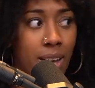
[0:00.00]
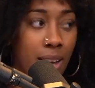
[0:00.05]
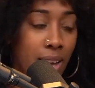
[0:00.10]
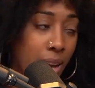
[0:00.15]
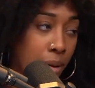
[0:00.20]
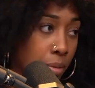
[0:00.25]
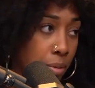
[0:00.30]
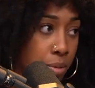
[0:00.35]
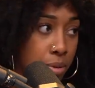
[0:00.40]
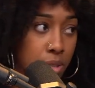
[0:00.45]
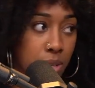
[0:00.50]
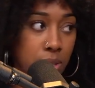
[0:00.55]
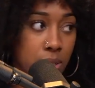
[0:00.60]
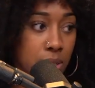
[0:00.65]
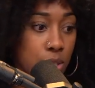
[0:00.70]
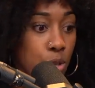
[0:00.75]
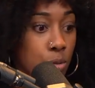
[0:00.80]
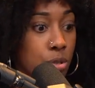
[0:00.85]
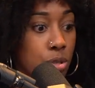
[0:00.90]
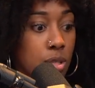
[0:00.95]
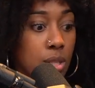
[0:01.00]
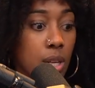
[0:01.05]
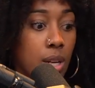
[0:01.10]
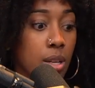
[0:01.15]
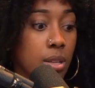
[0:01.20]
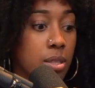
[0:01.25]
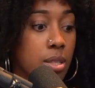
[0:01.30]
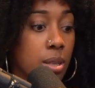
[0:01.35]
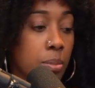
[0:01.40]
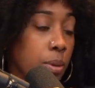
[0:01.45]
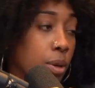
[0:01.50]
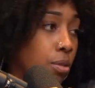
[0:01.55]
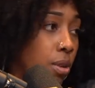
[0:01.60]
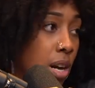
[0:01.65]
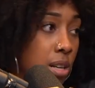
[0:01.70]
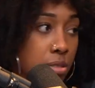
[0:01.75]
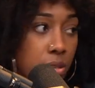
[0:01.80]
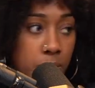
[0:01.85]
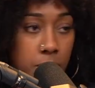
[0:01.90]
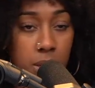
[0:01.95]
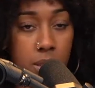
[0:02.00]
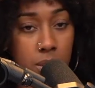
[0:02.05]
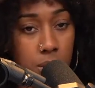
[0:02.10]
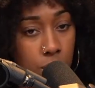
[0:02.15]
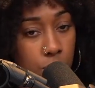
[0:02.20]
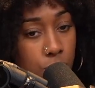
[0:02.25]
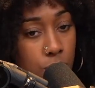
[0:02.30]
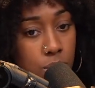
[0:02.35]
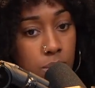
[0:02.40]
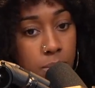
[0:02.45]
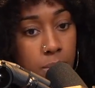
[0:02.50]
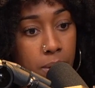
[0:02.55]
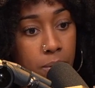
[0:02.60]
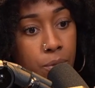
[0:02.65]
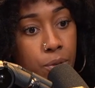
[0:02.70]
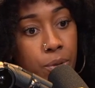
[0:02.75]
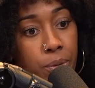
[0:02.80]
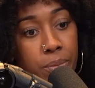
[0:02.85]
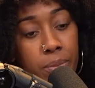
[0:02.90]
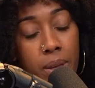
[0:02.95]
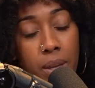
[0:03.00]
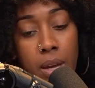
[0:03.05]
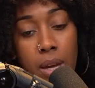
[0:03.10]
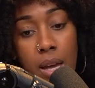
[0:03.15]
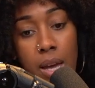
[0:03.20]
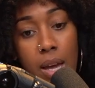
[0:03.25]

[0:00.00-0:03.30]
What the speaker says: Yeah. We were she was sleeping across from me, so she was in my room.